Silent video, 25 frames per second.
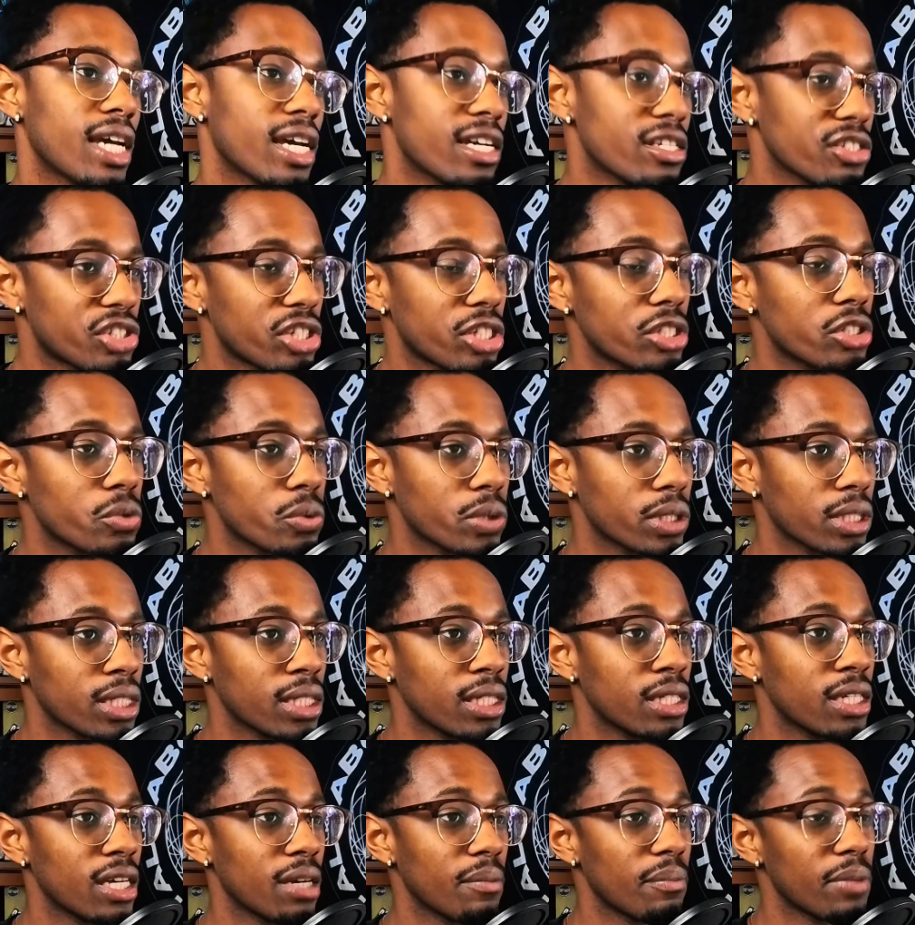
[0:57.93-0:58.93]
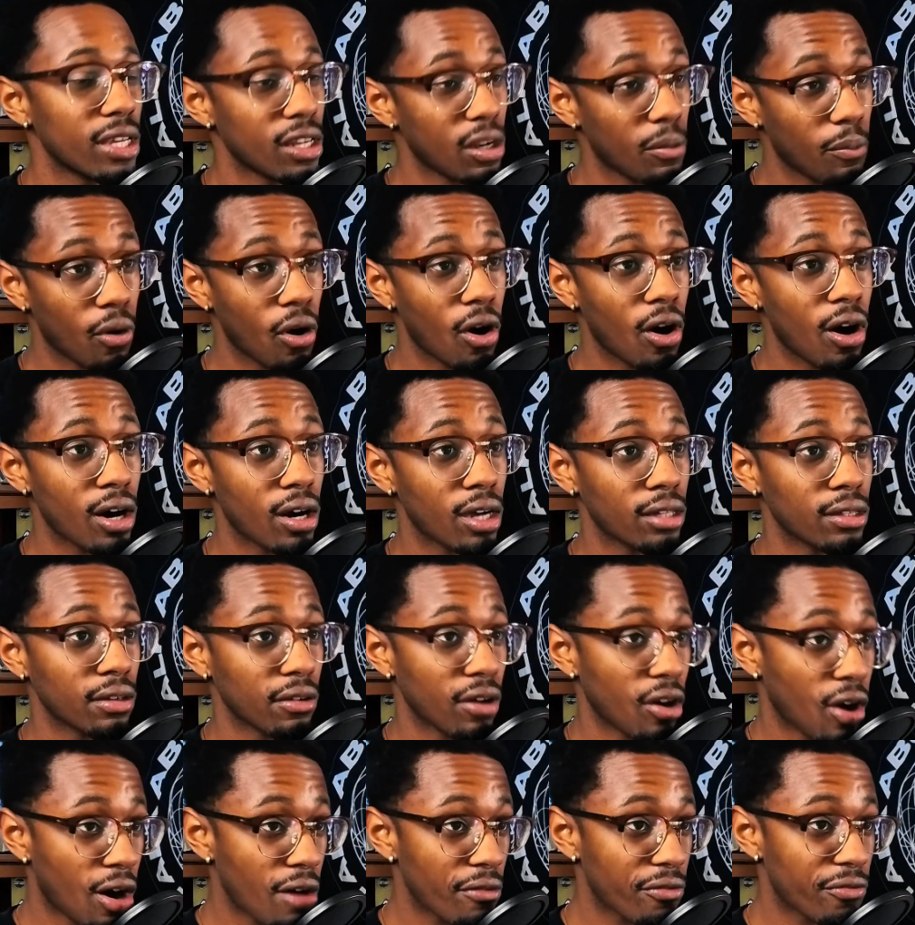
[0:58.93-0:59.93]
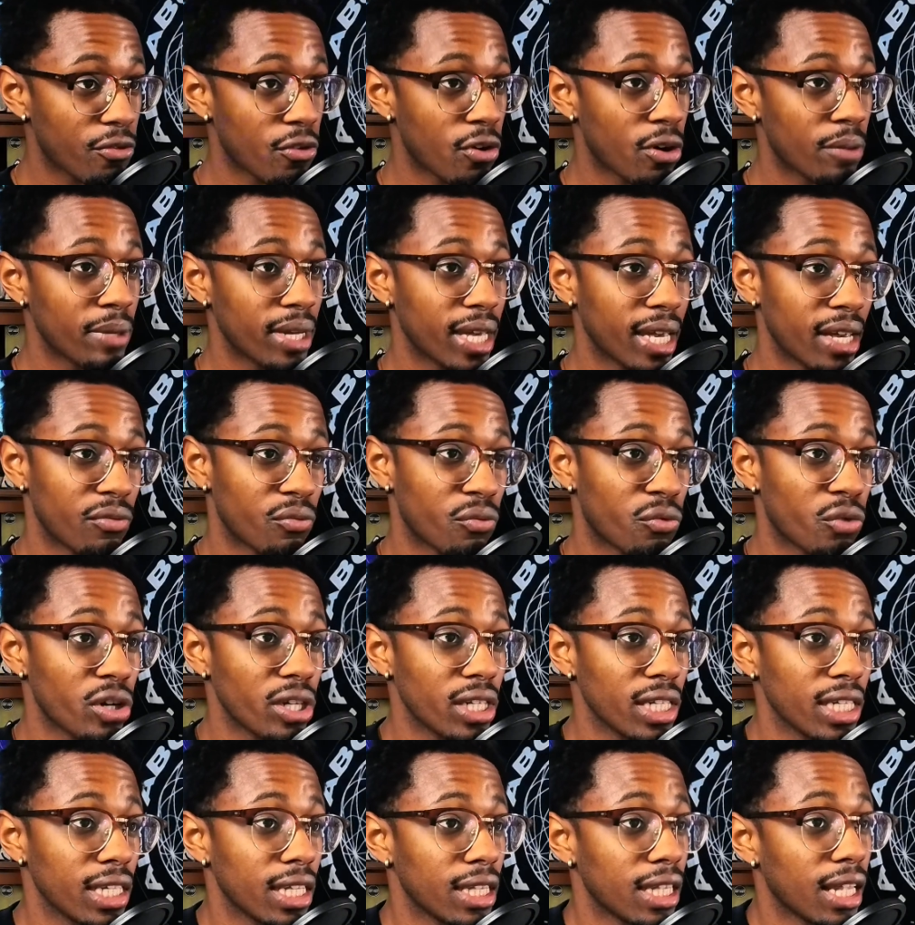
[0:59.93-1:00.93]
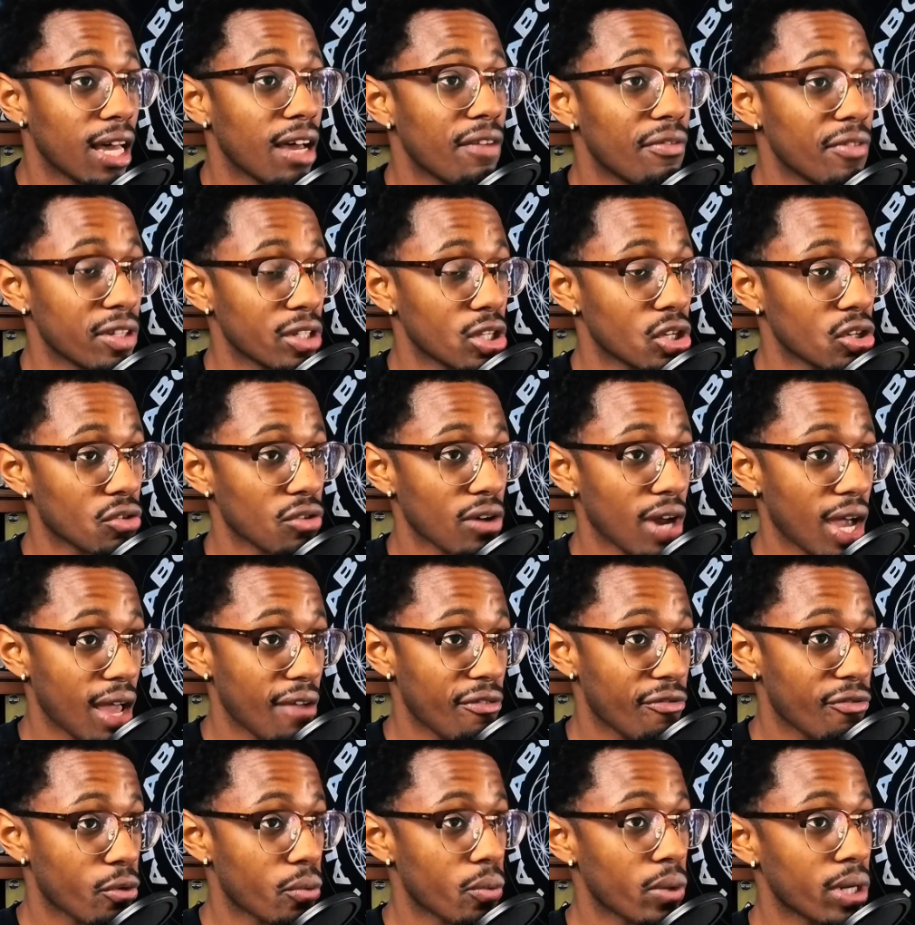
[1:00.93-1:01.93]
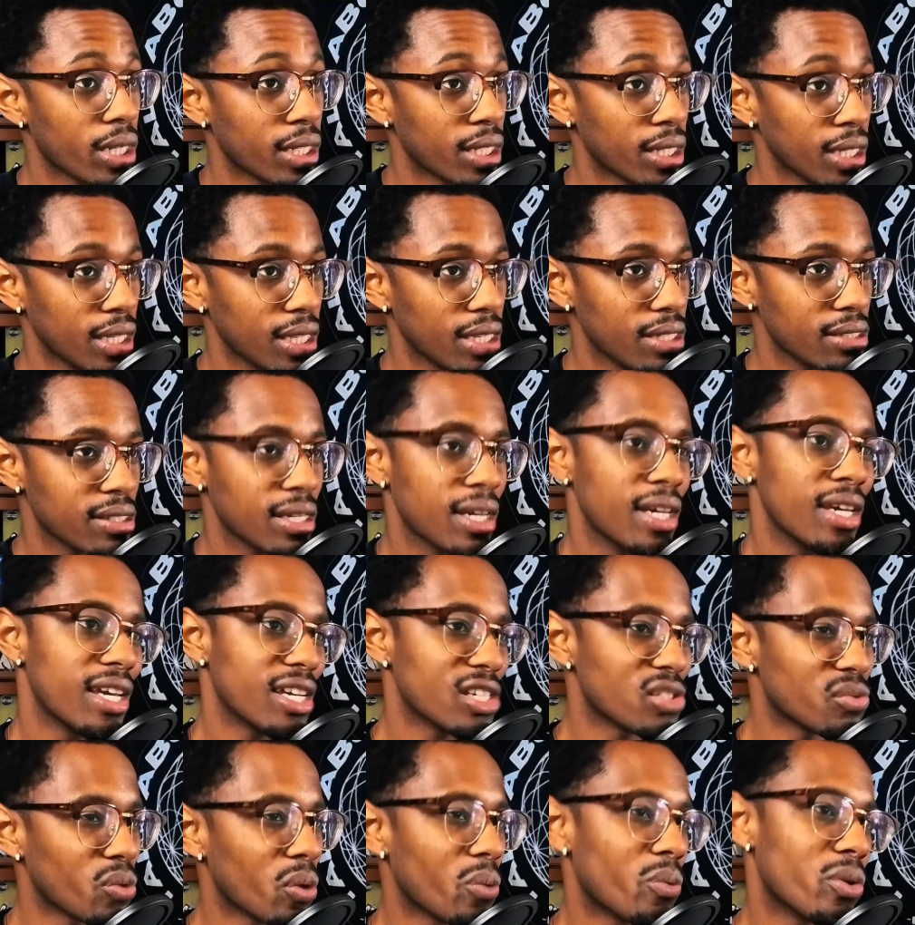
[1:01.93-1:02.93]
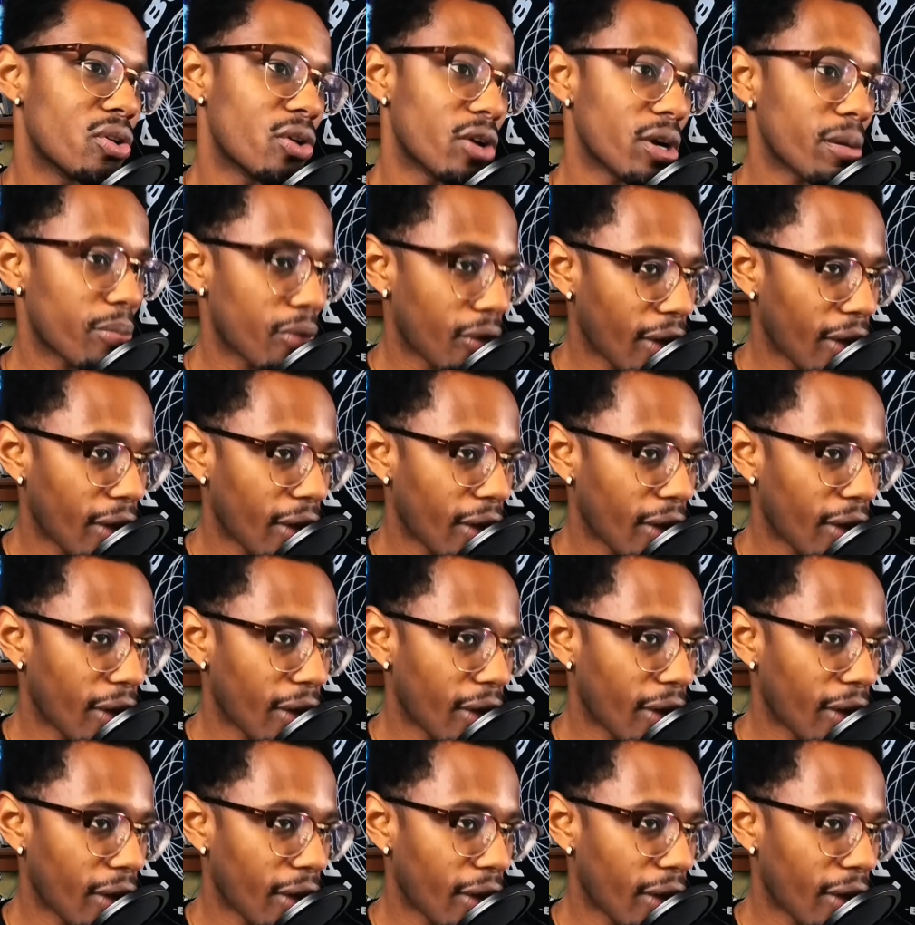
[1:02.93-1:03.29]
and genuinely being a part of the art form and really loving the craft for what it is when we go to